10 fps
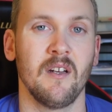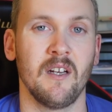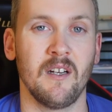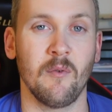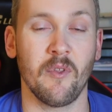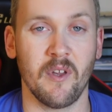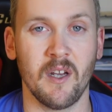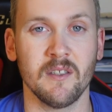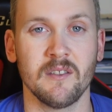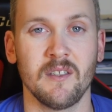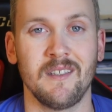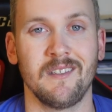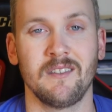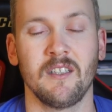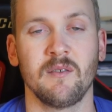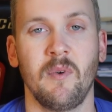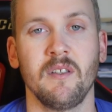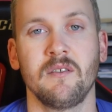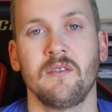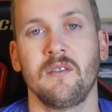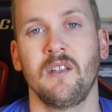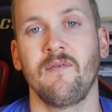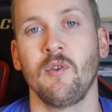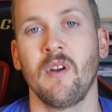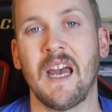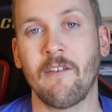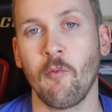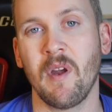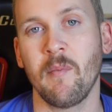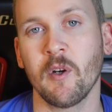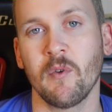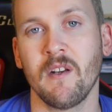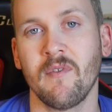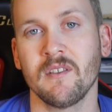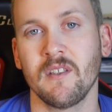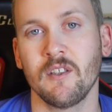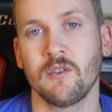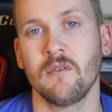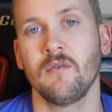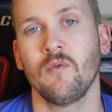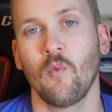Uh, with us, in the six months, if you have a bedbug reinfestation,